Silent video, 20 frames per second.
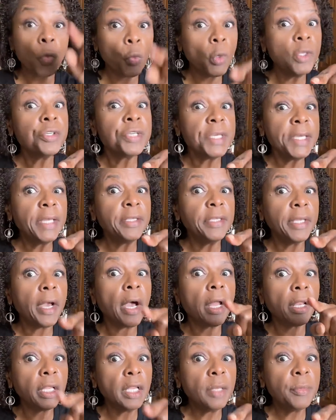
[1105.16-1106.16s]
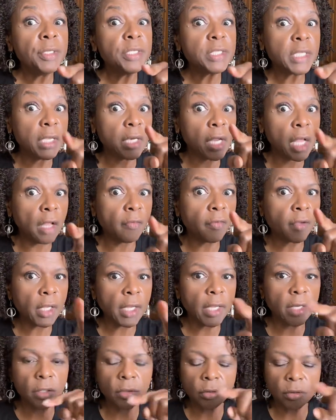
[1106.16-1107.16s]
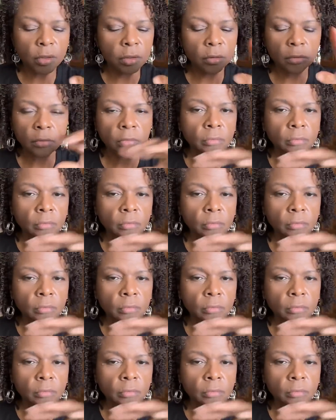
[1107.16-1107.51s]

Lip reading: Well, you can, yeah, lemons and avocados.